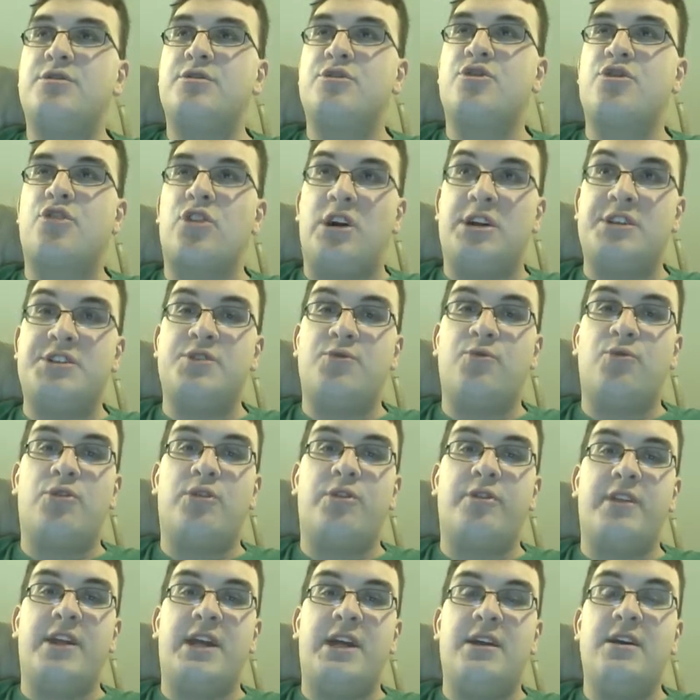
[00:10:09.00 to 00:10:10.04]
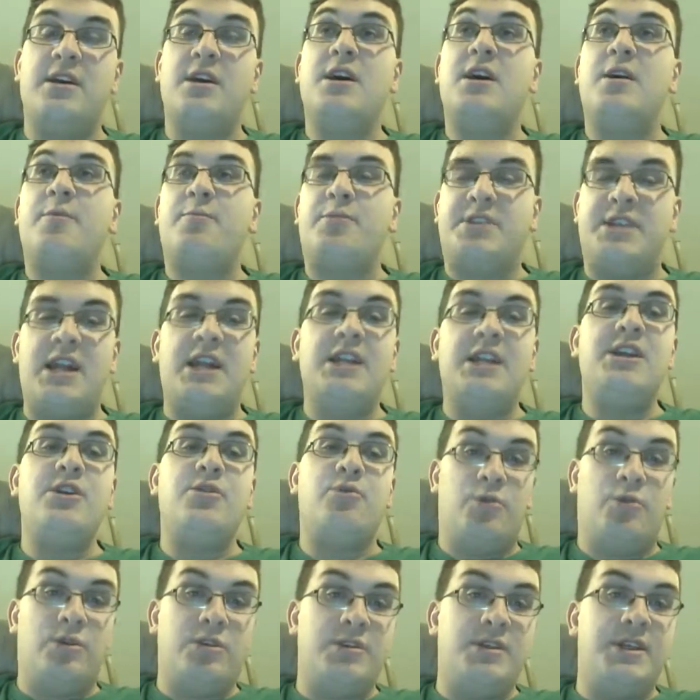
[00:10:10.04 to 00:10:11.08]
trustworthy. But then
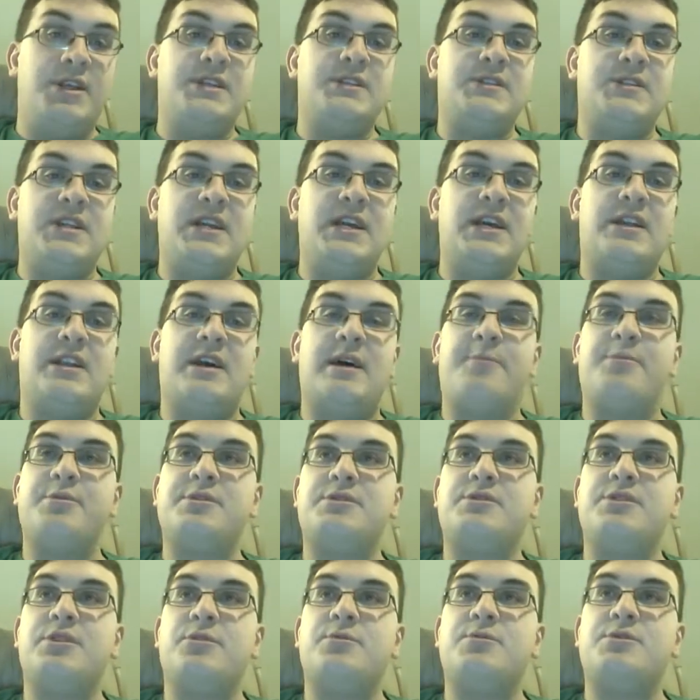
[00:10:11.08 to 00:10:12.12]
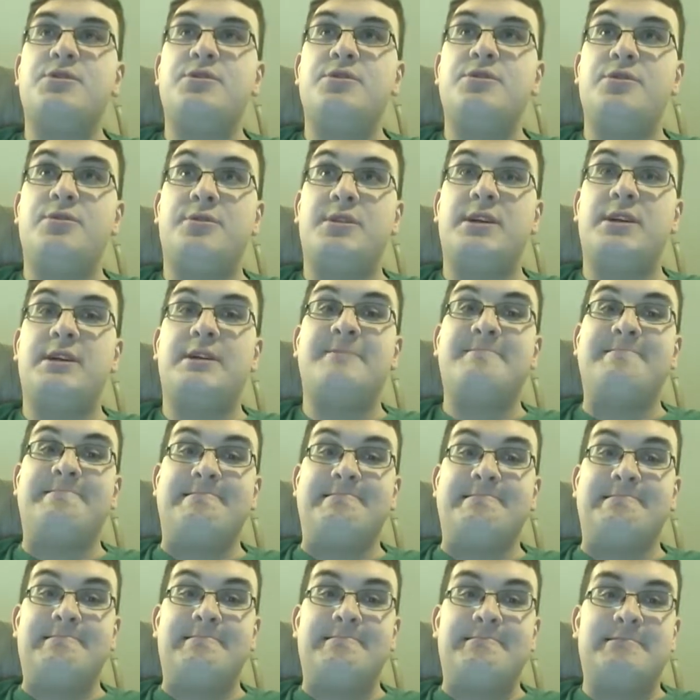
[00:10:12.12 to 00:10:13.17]
you really see in episode 2
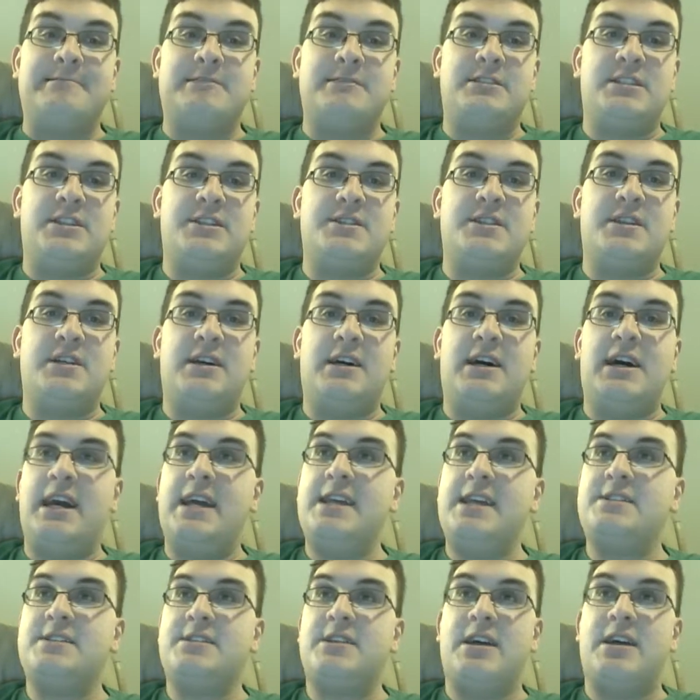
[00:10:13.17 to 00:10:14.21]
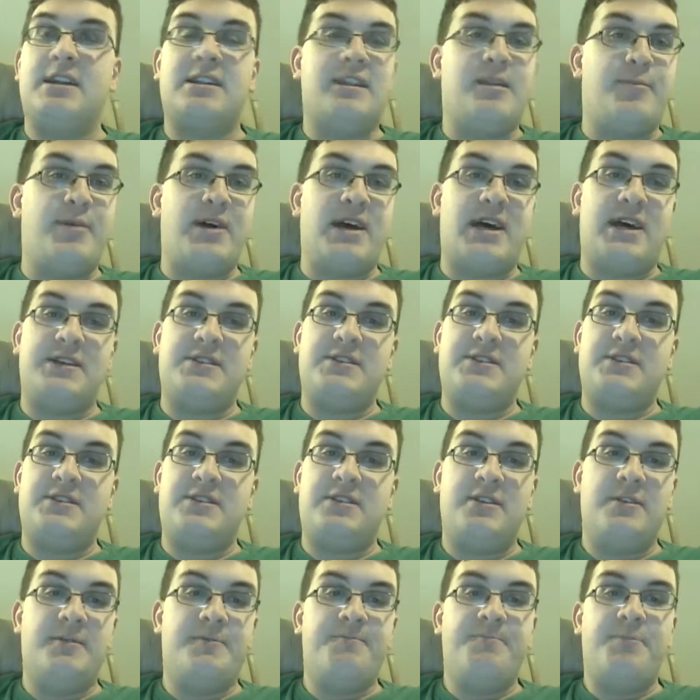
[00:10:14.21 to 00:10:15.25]
that this guy's not the
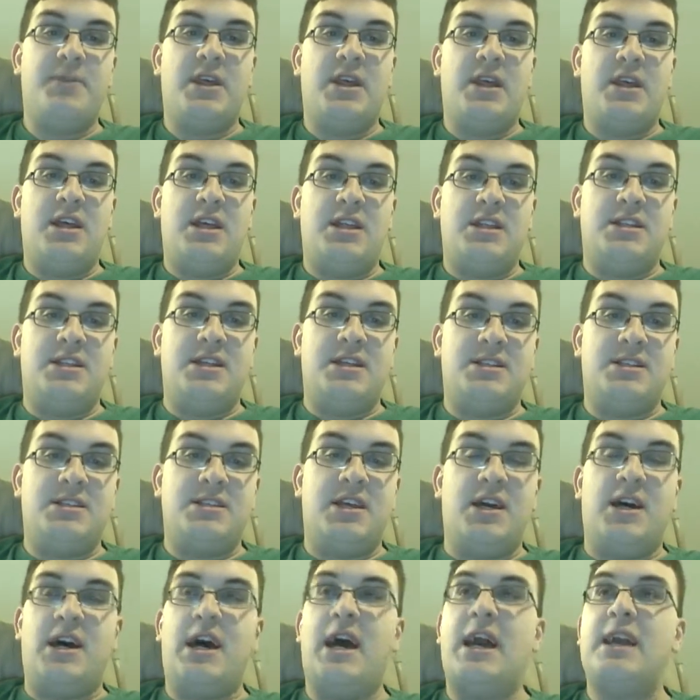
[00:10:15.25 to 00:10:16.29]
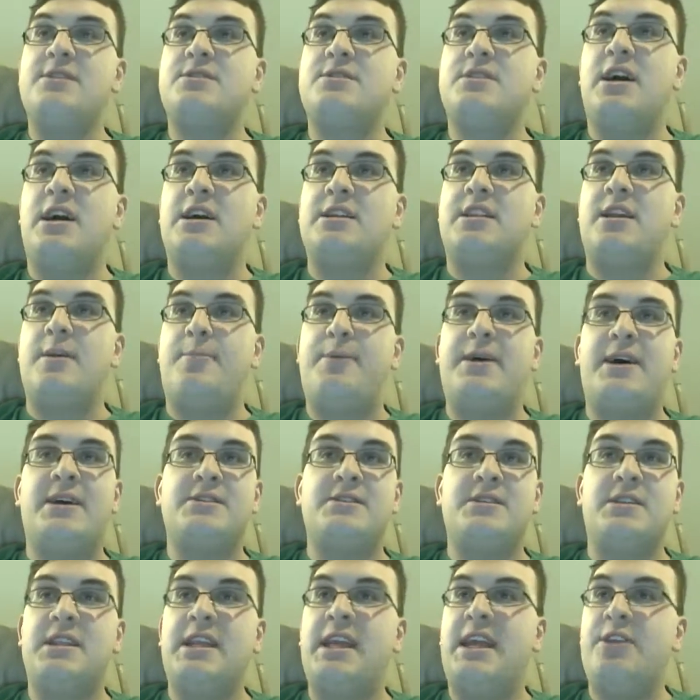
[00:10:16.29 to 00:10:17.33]
best. This guy's not the
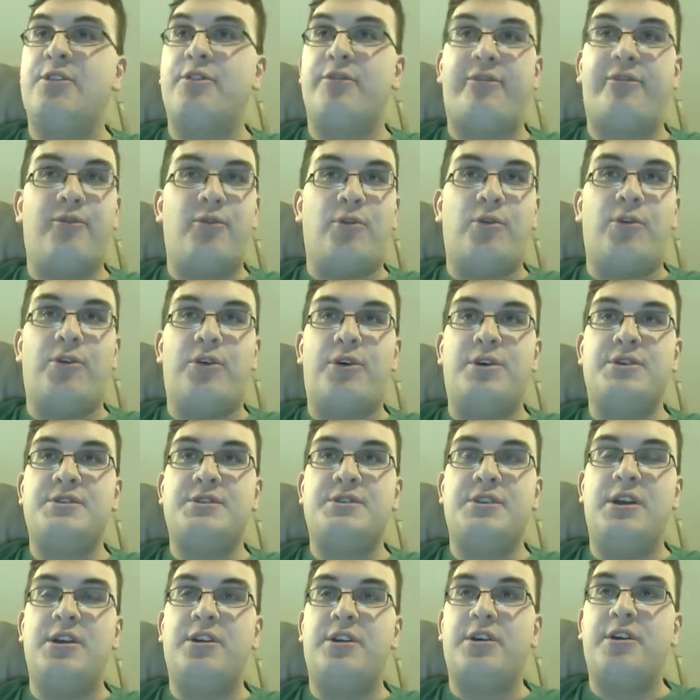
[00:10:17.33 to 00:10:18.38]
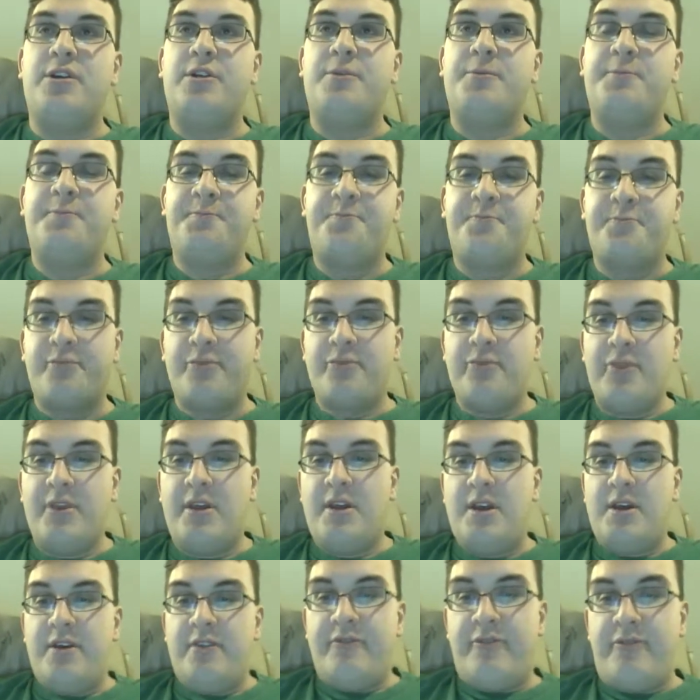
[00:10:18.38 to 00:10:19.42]
best leader for us,
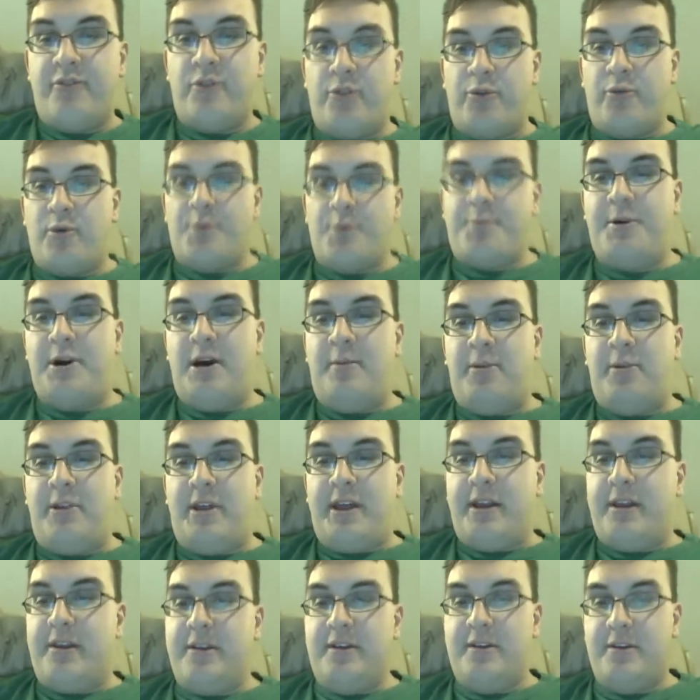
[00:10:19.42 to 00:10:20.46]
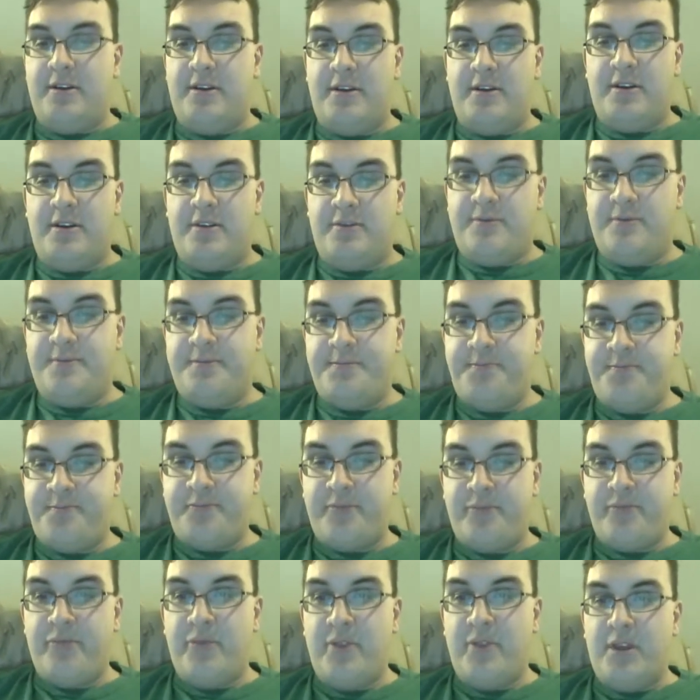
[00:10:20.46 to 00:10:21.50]
for the Republic.
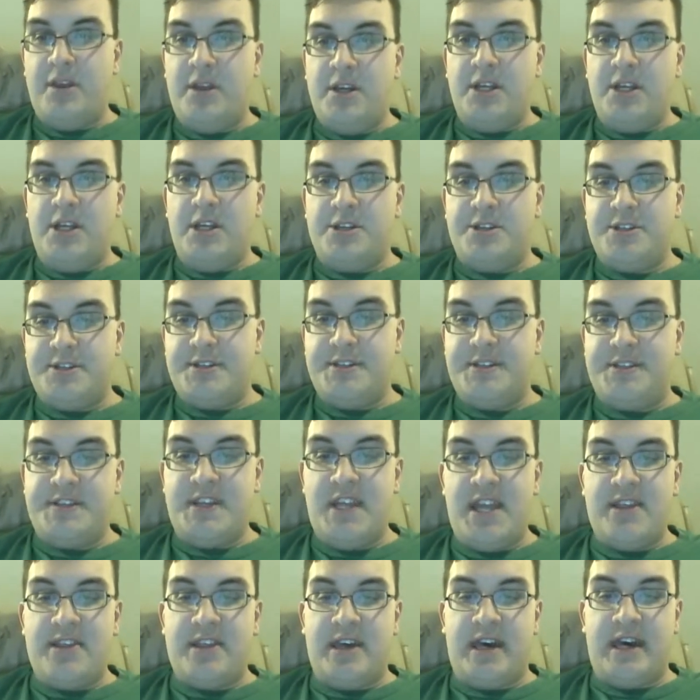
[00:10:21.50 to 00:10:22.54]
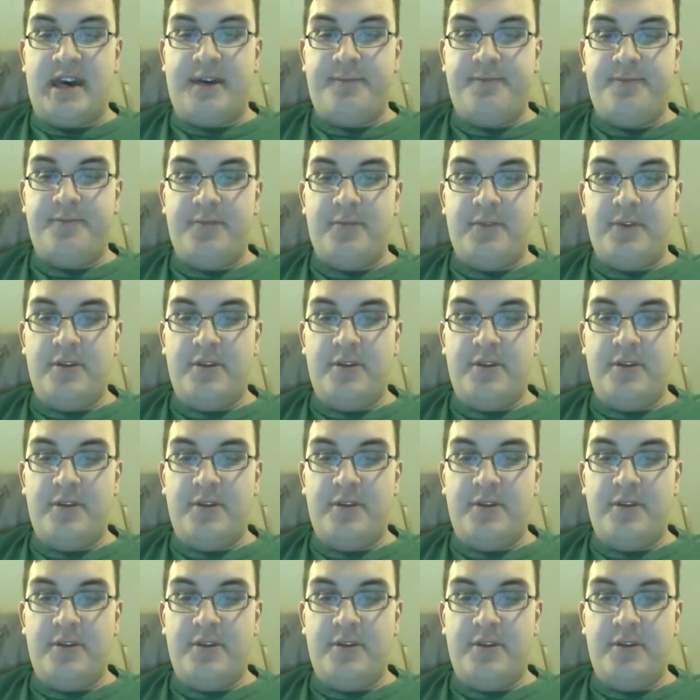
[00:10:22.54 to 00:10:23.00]
You just see that.